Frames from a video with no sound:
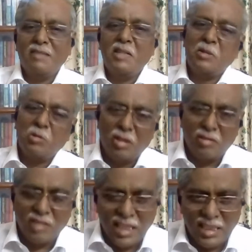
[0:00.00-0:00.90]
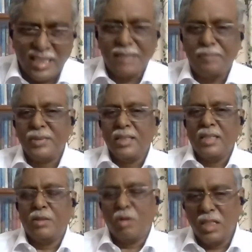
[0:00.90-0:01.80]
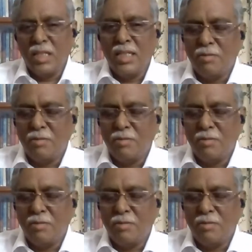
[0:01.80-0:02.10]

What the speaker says: Even 2018, though